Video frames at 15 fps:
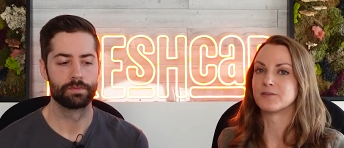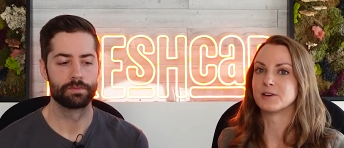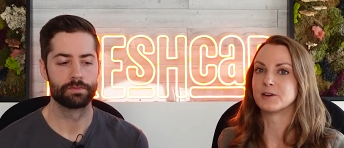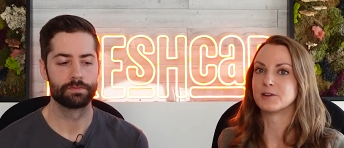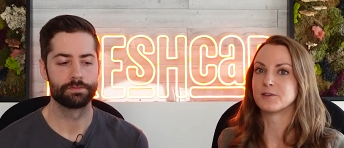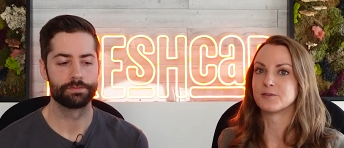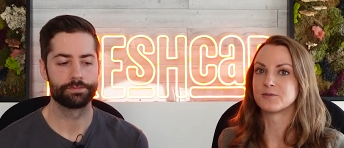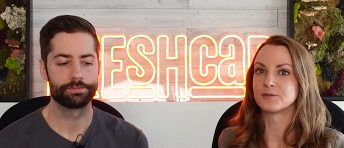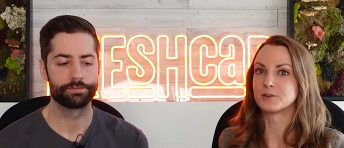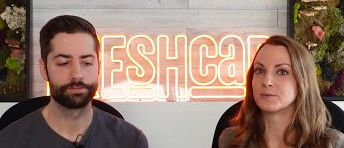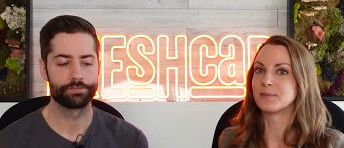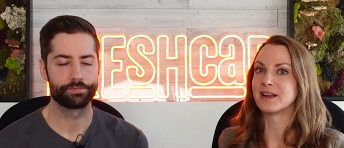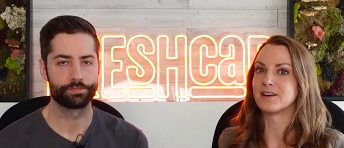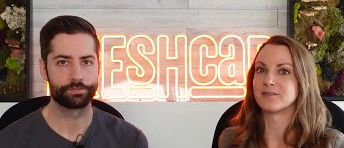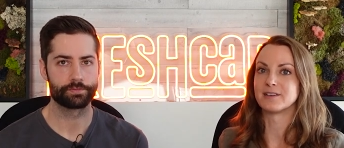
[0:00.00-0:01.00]
Speaker 1: feel the full
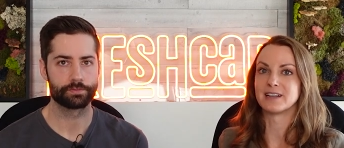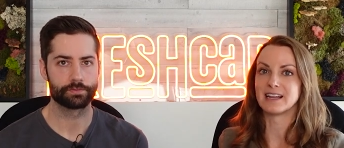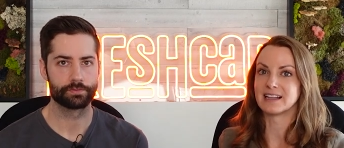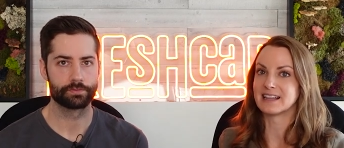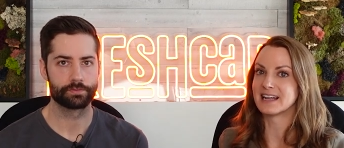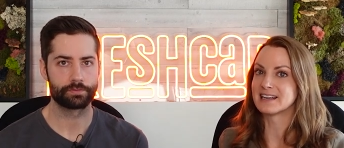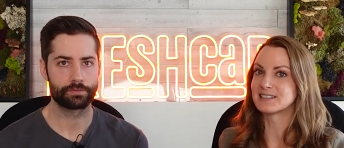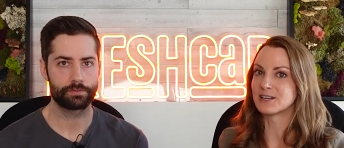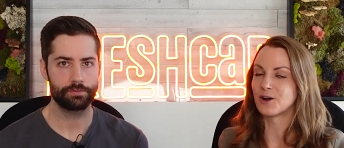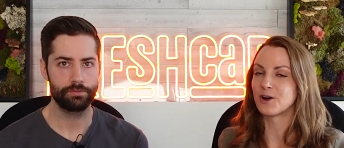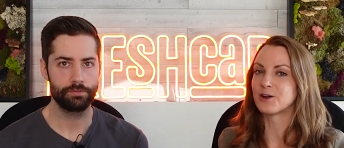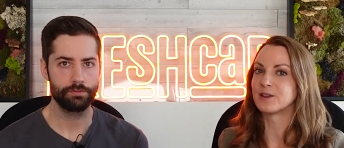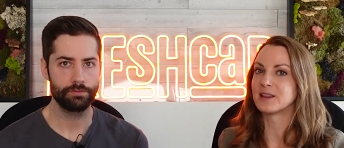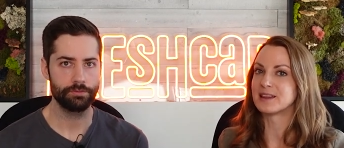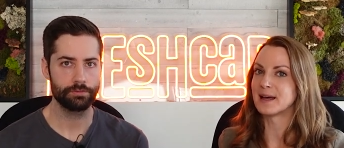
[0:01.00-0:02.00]
benefit. Like that is
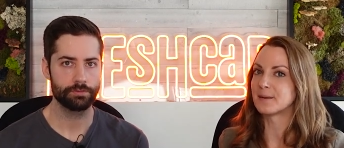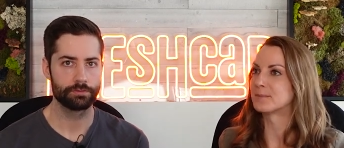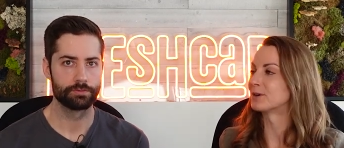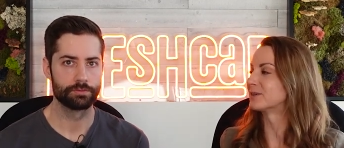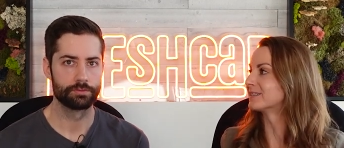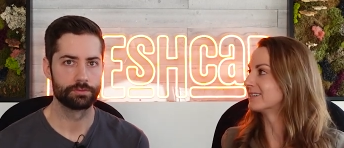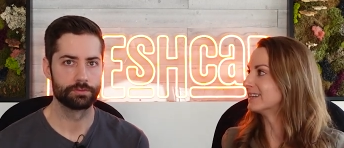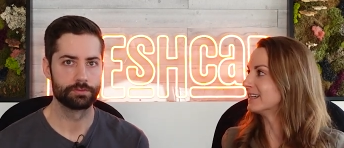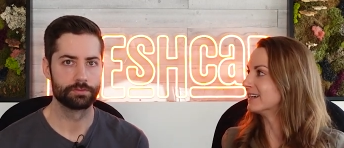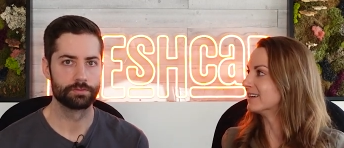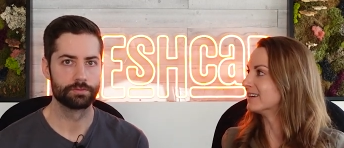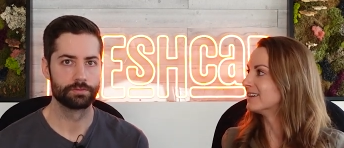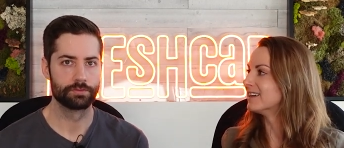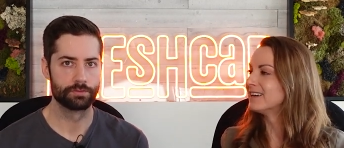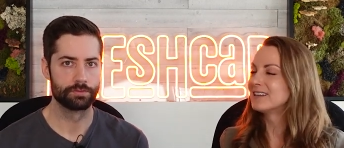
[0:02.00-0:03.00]
all that that person
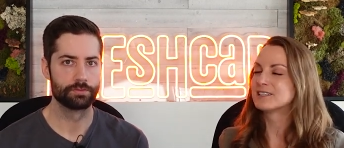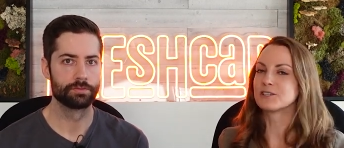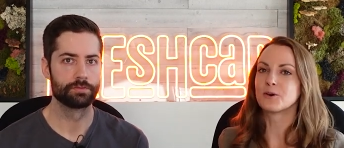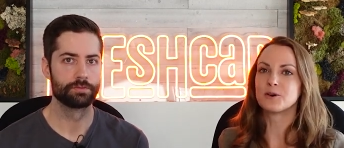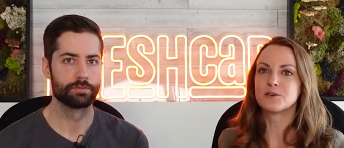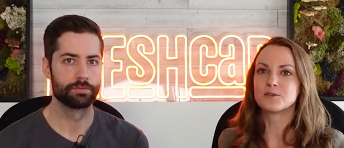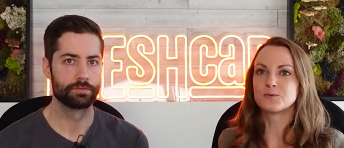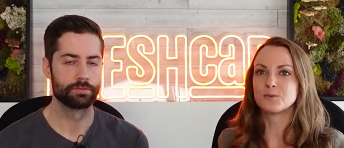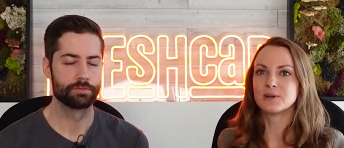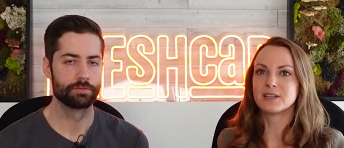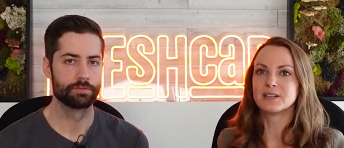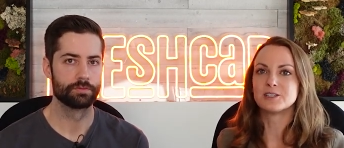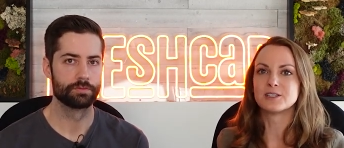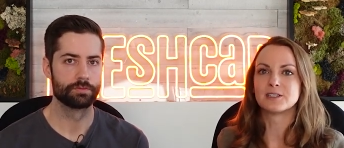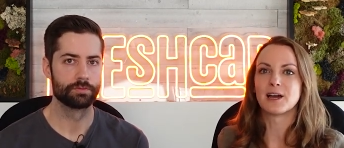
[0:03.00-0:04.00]
needed. So it is
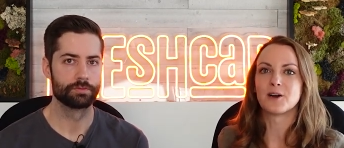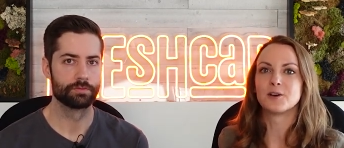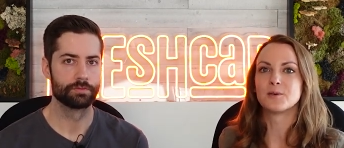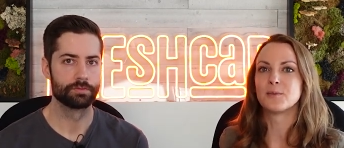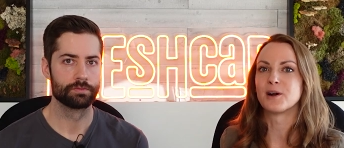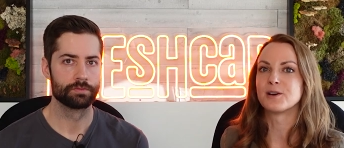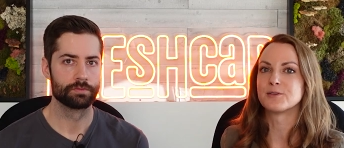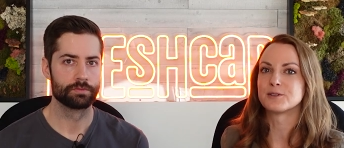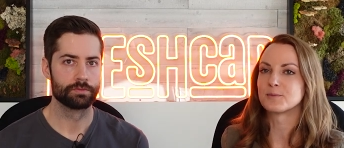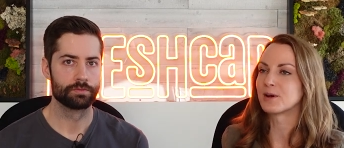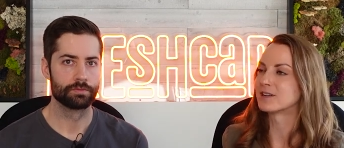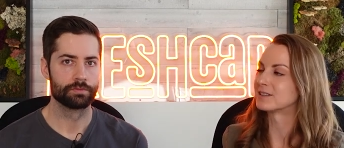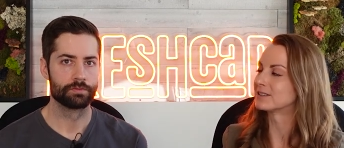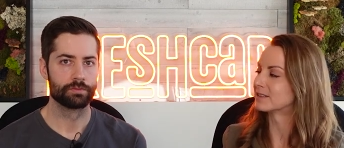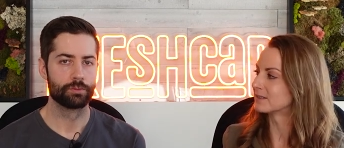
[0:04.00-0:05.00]
really just how your body
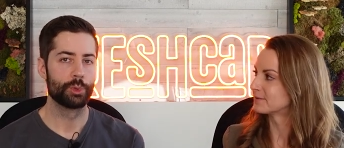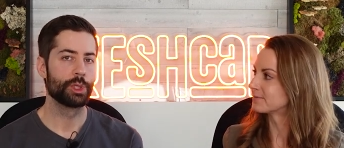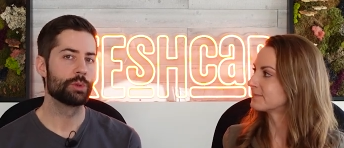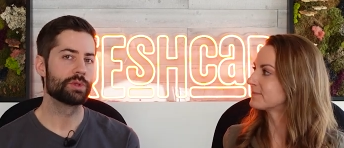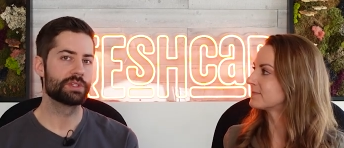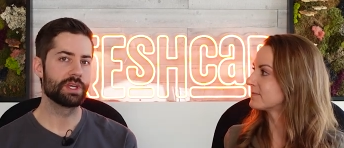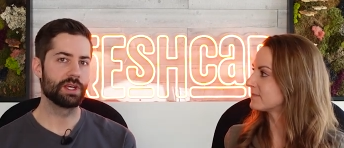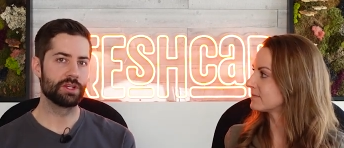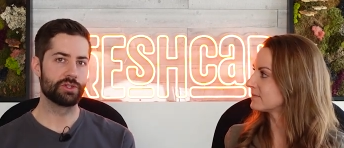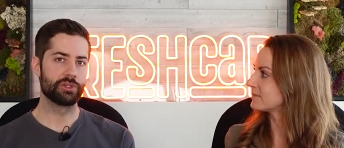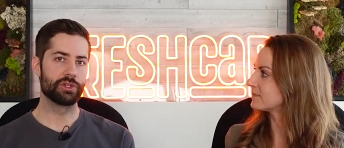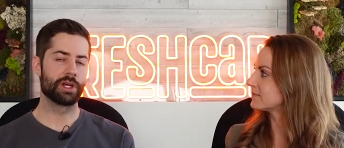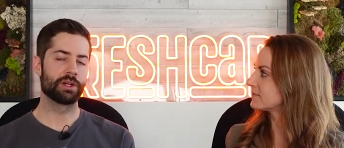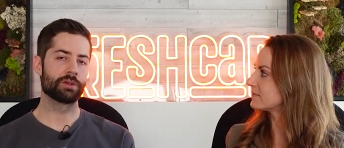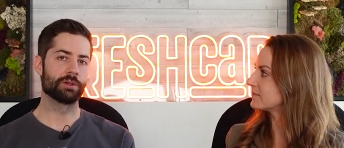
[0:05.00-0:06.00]
responds.
Speaker 2: But you would say in
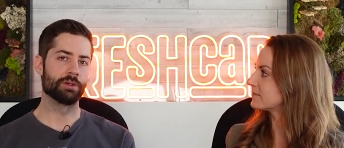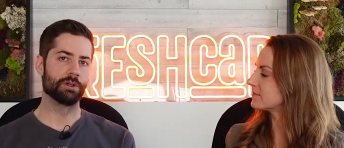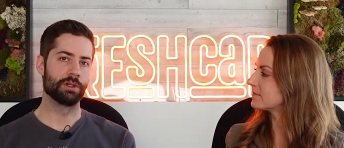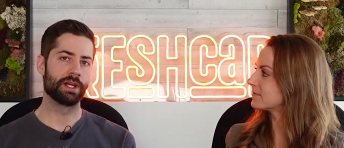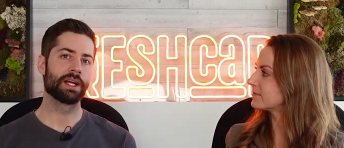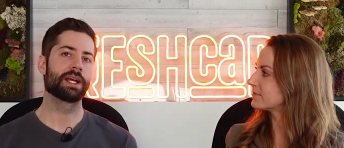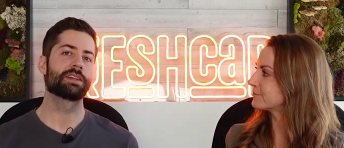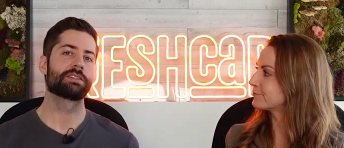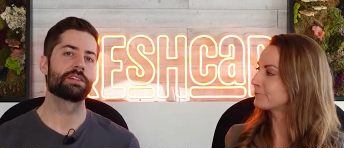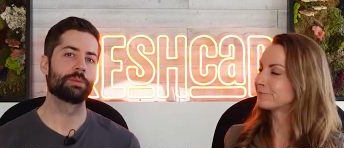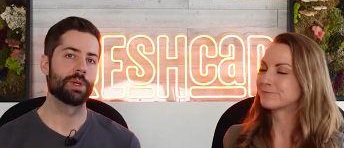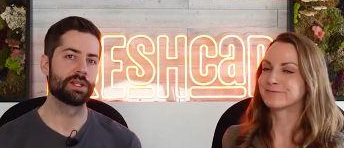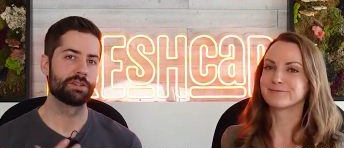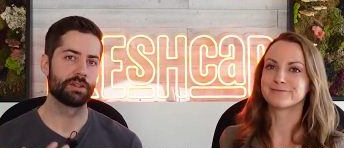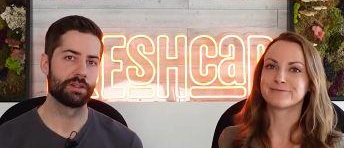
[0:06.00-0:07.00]
general, and I guess it
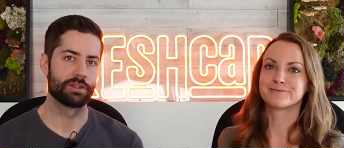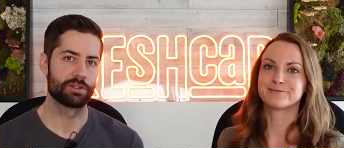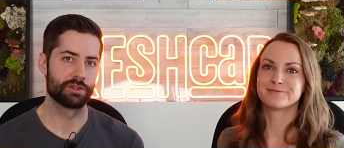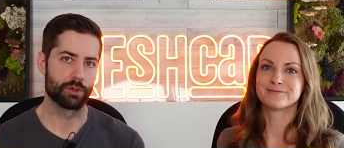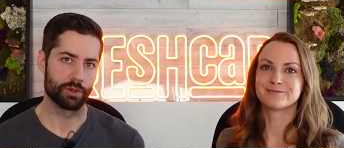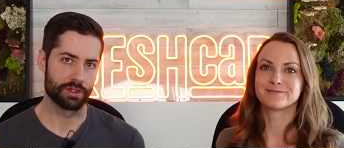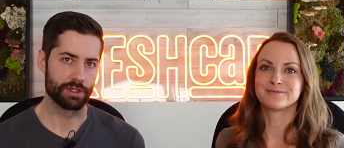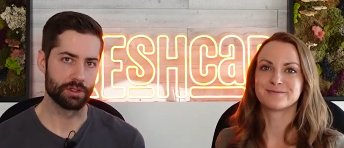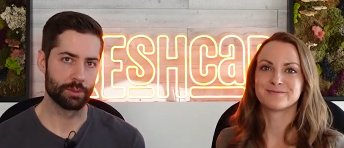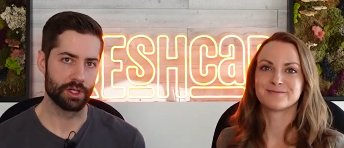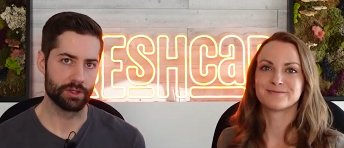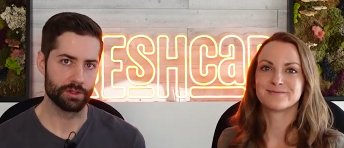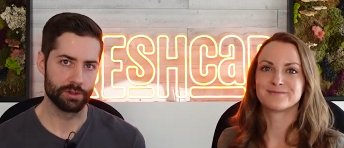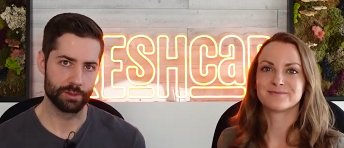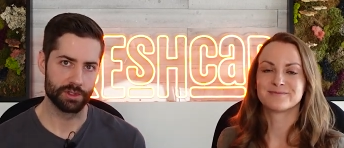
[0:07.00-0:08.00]
depends on the source of the
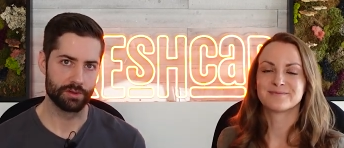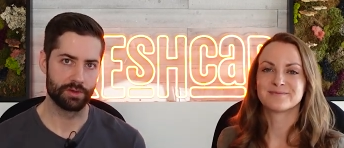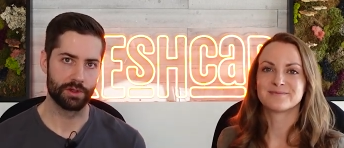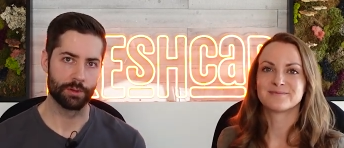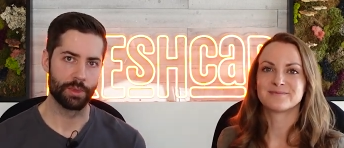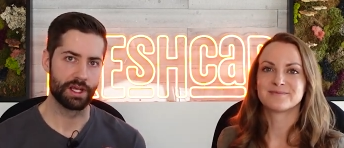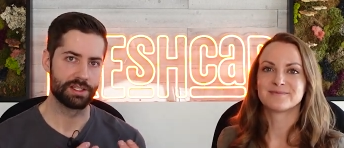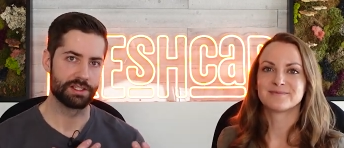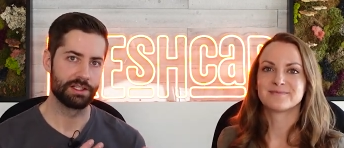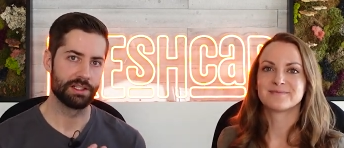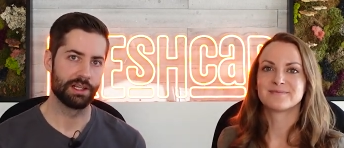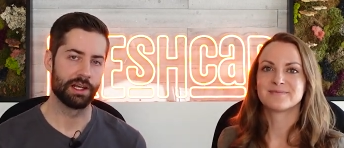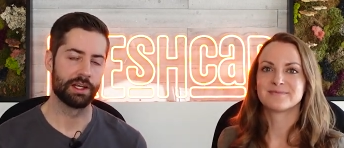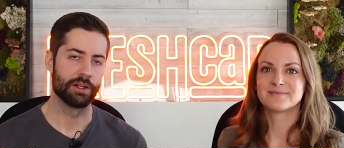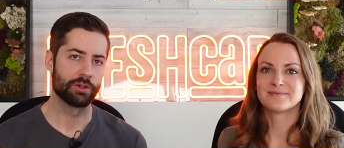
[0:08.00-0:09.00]
mushrooms, if they're
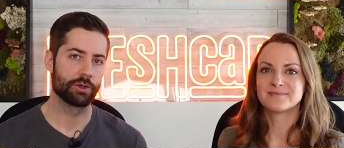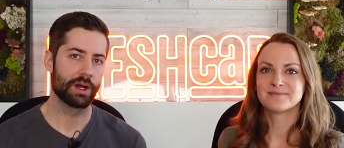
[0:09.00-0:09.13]
myceliated